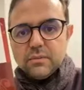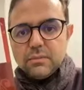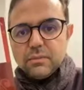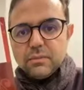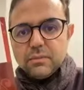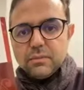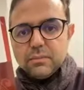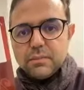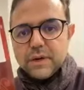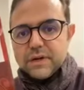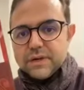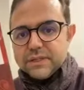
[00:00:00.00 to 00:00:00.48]

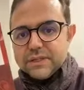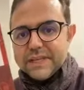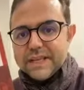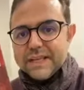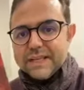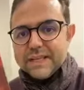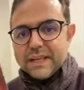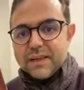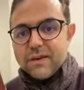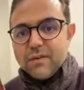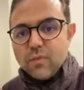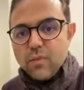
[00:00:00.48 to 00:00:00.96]

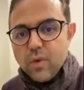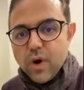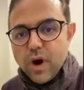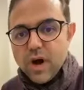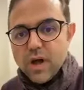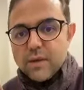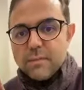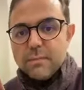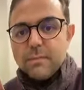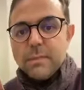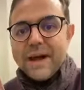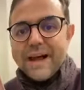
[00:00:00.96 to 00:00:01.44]
present
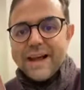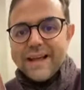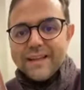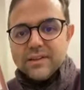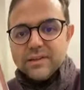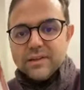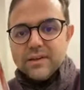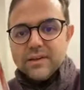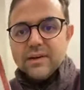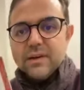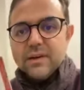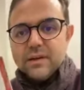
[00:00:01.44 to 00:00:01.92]
one
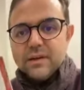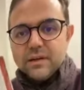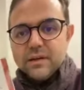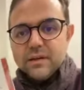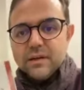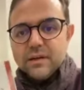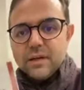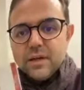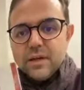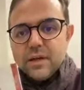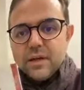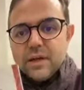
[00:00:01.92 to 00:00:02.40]

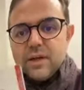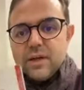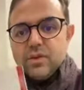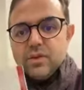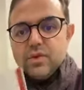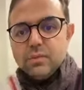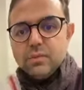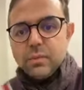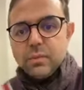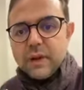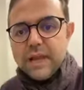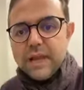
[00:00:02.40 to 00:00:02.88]
pattern
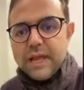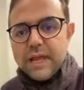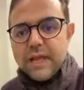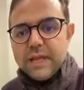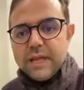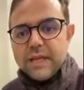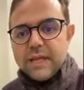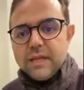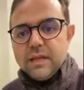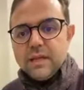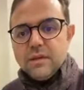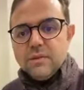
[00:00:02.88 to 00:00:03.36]
to
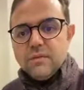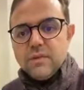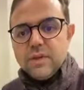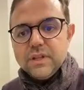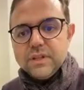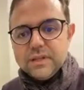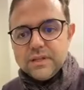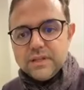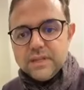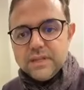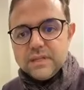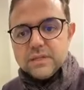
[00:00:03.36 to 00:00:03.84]
play.
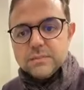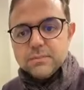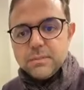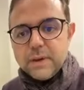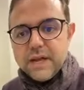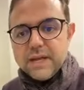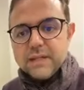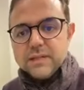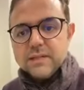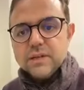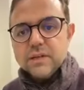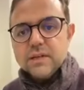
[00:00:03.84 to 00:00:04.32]
With this
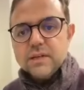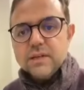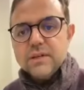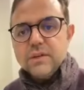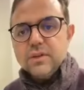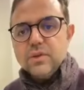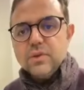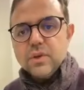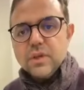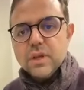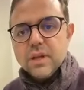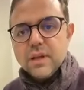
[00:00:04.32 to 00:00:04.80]

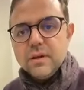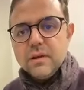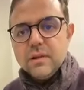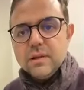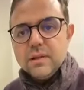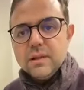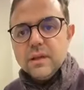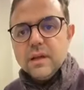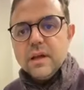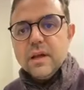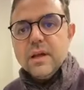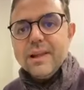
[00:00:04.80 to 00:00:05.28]
pattern, you
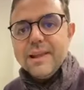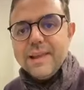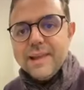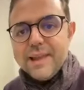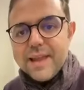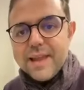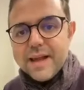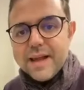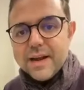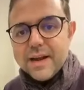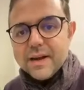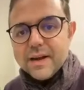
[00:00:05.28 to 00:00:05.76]
can
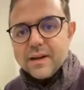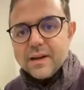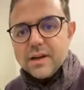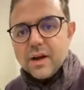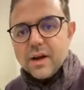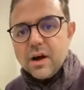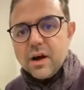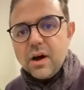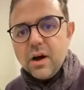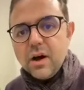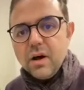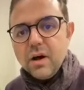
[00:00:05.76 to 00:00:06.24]

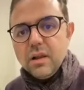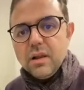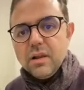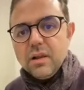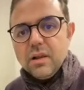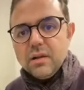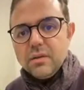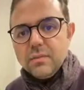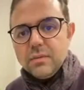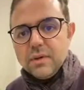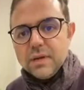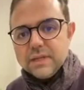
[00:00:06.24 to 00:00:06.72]
learn
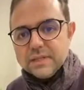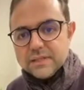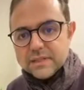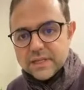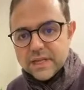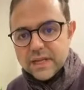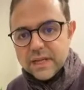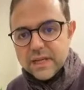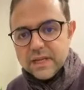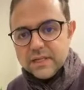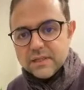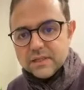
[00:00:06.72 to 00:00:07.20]
all
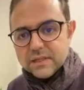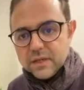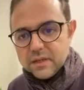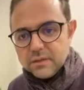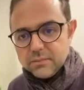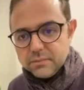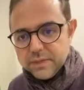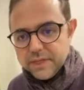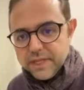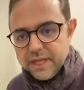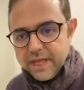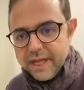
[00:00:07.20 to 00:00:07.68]
scales
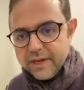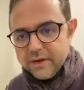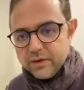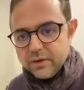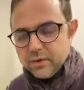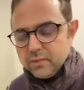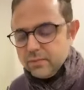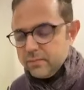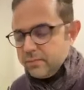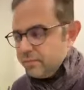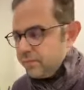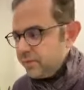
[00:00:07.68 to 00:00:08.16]
on
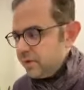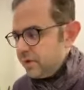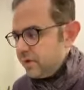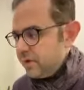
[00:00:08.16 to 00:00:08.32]
piano.